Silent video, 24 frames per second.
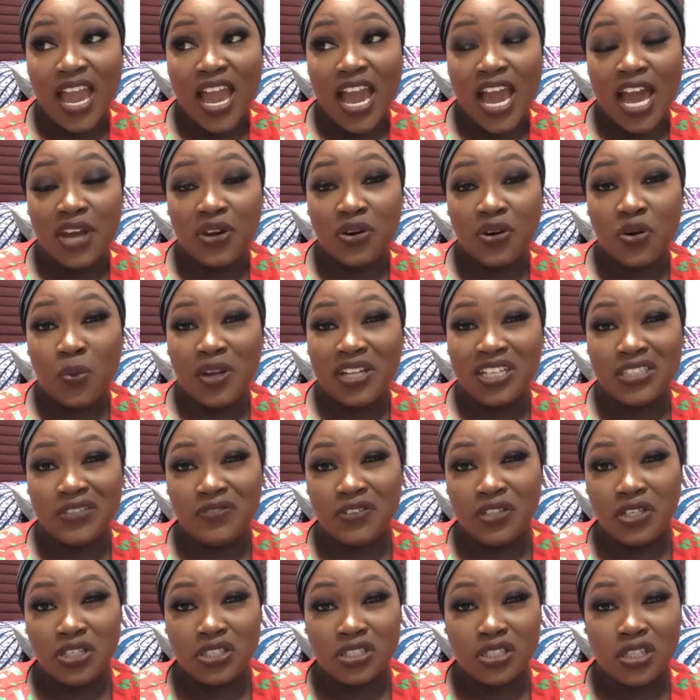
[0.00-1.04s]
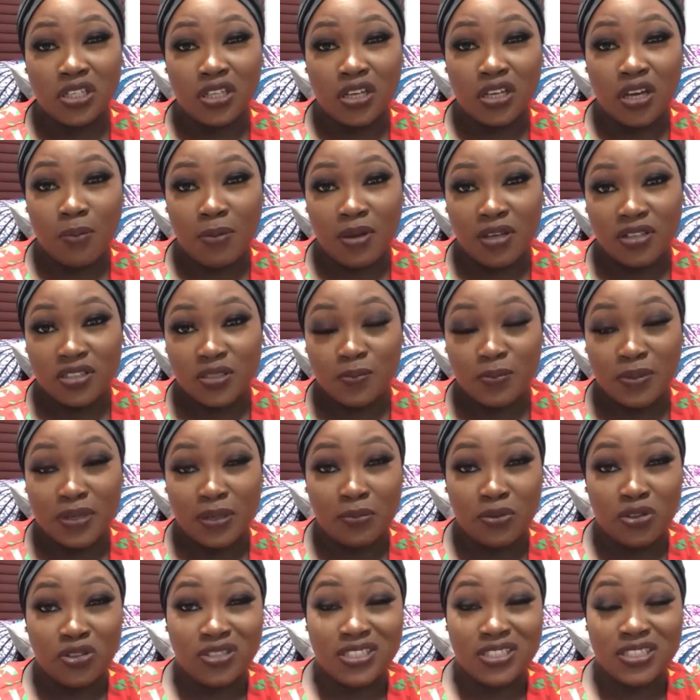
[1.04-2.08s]
I don't know when this video is going to come out, but I'm going
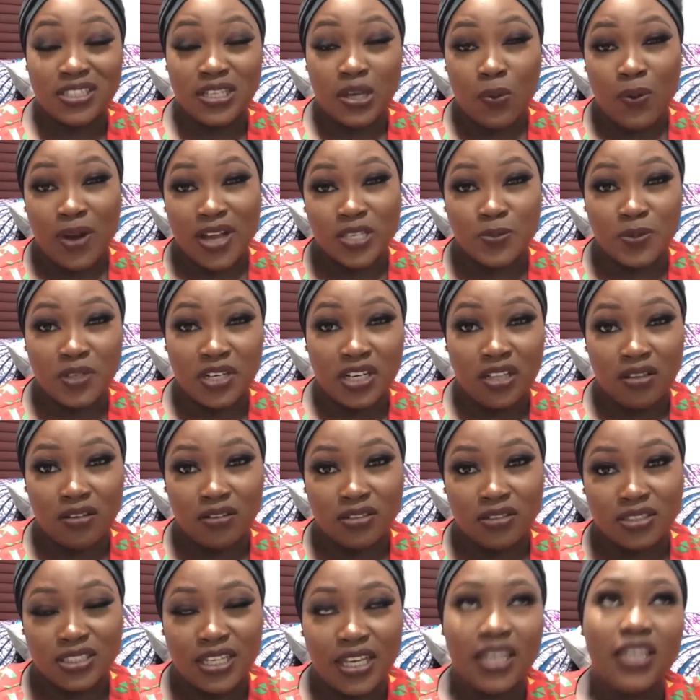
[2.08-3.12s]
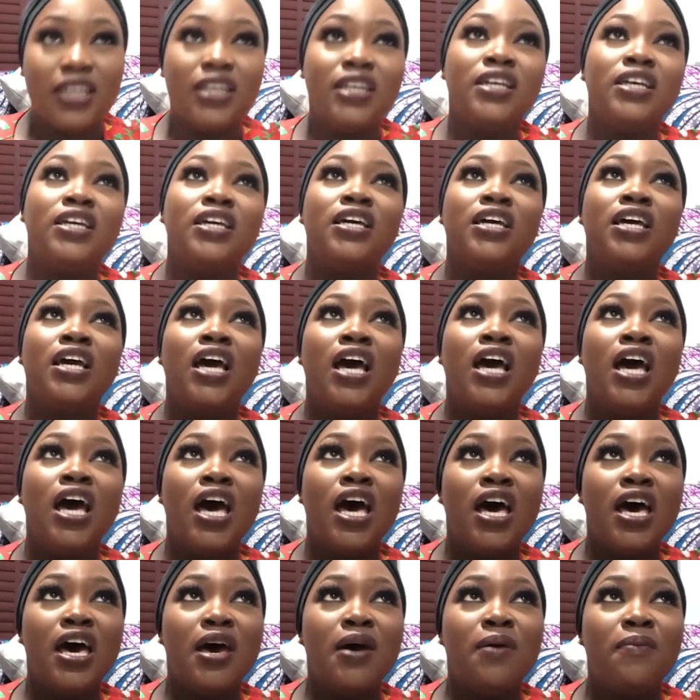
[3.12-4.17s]
to say why it's been a long day.
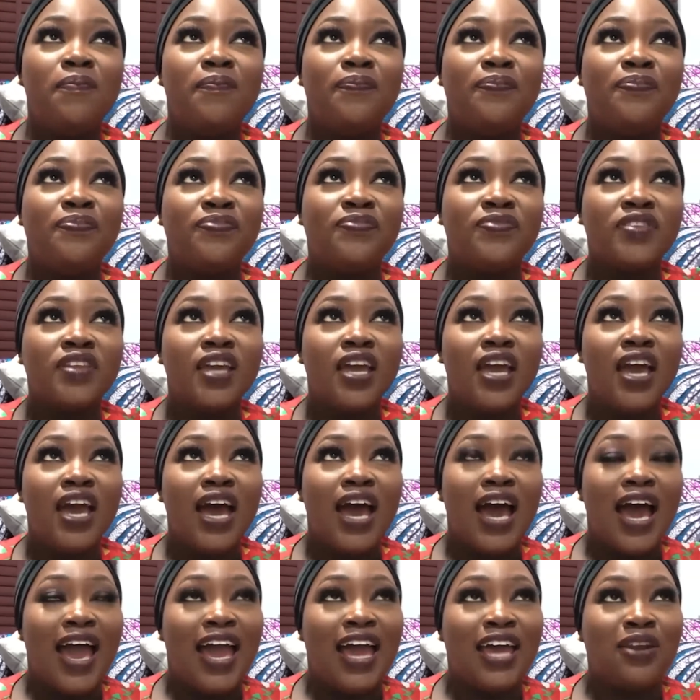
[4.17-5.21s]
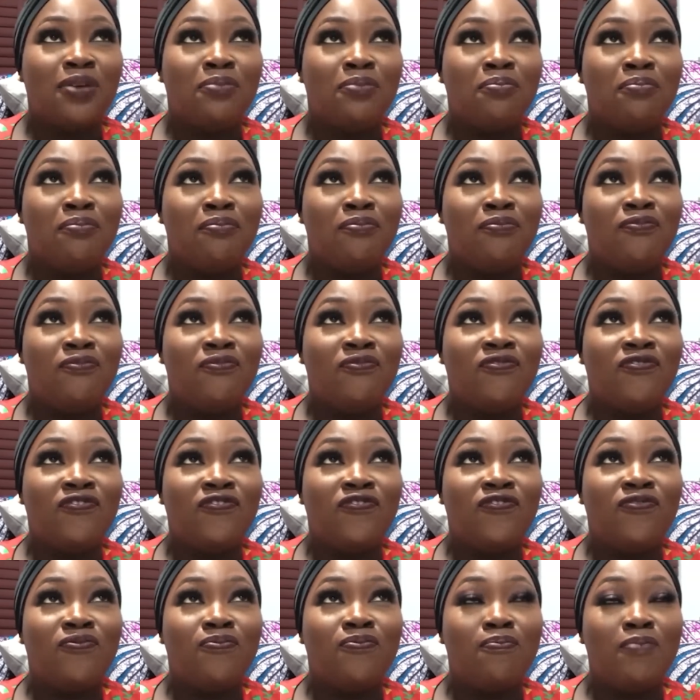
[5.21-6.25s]
I had a
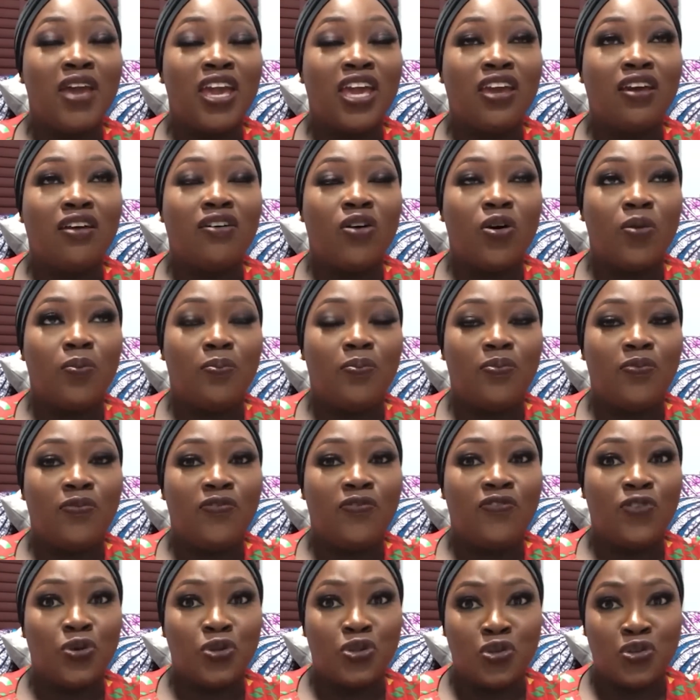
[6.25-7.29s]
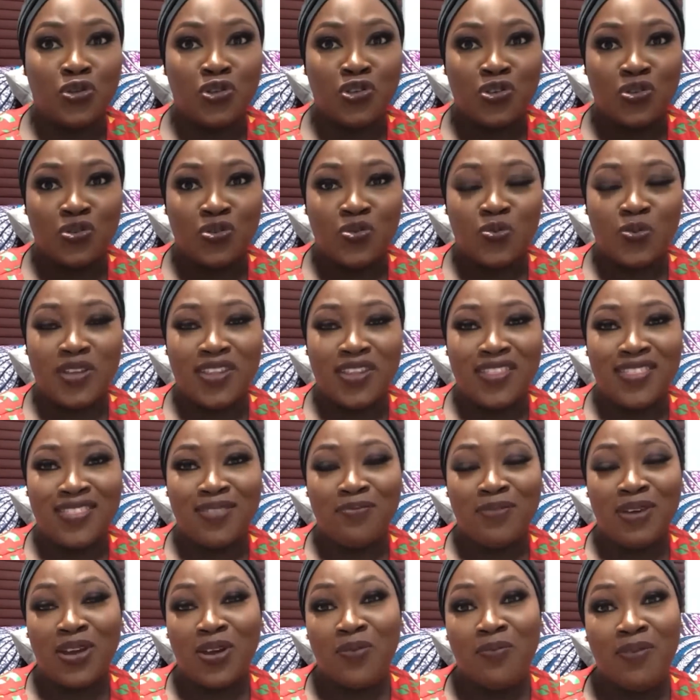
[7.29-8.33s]
makeup photo shoot with
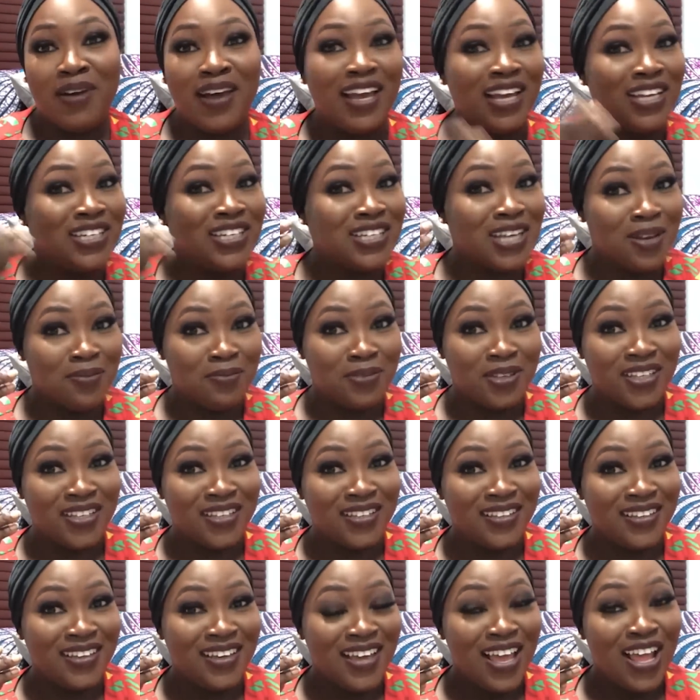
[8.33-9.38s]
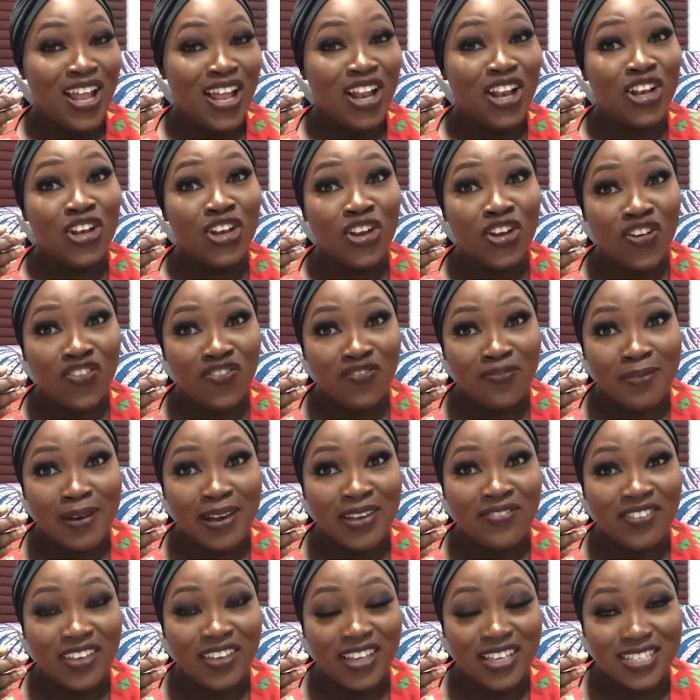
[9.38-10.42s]
Makeup by Ashabi. Love my
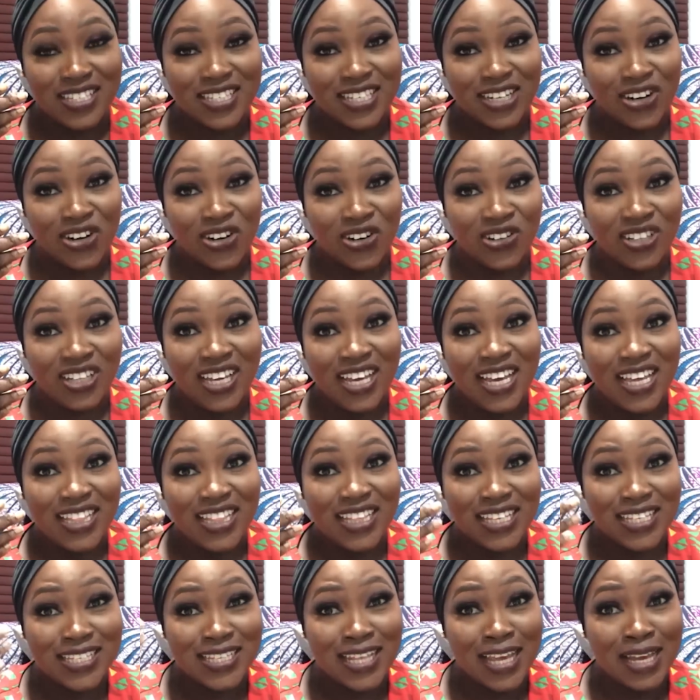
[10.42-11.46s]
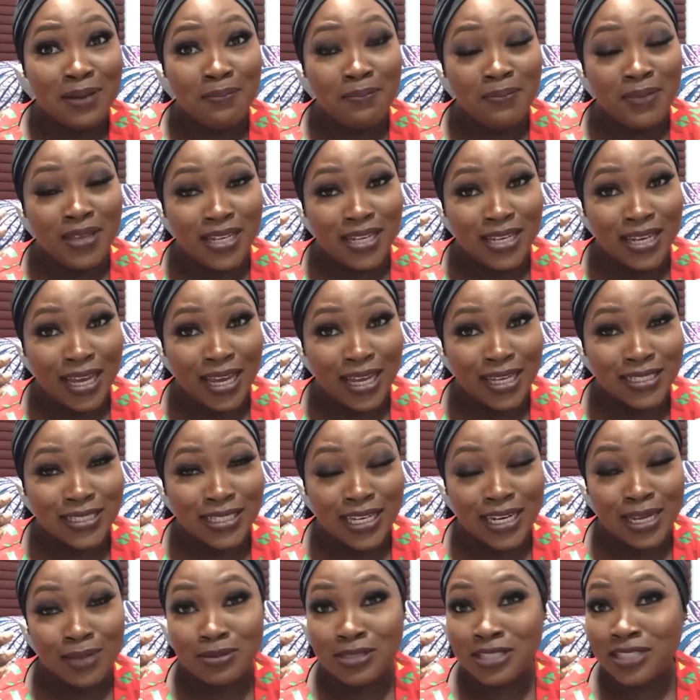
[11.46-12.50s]
face, girl. This is like midnight and
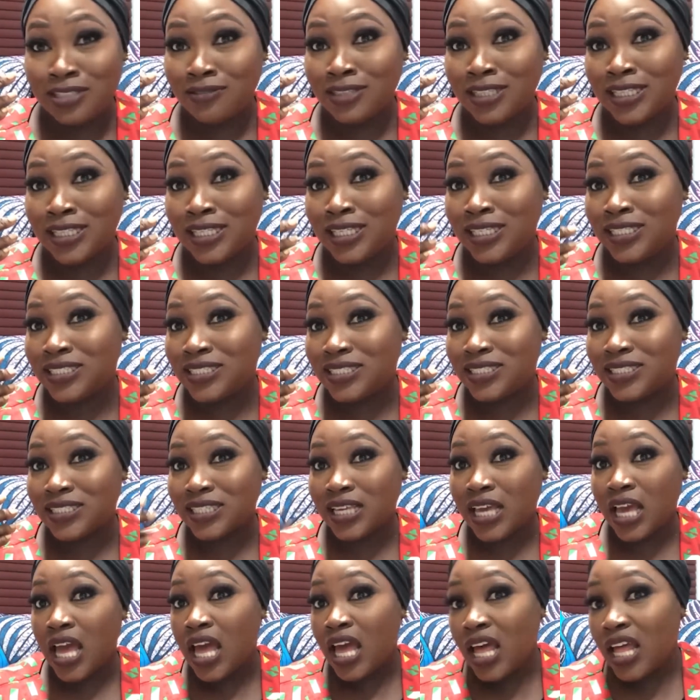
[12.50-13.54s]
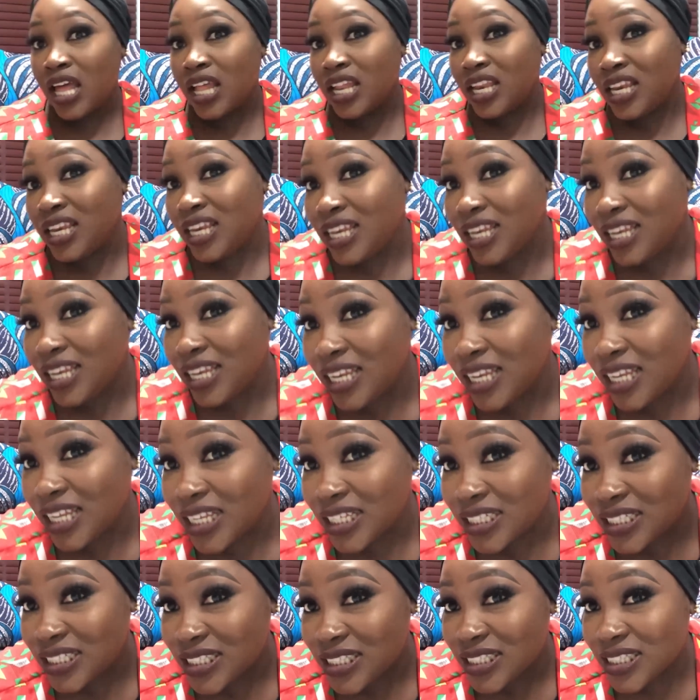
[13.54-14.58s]
I'm still
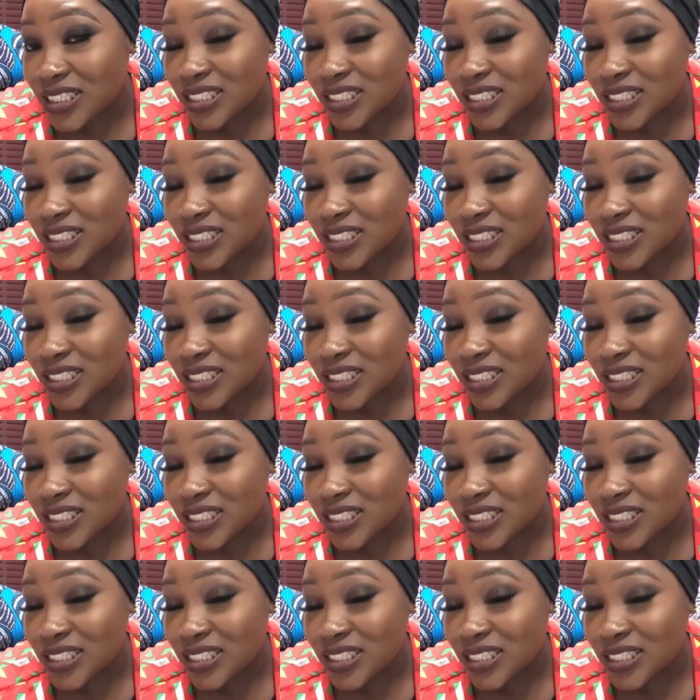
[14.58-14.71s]
lit.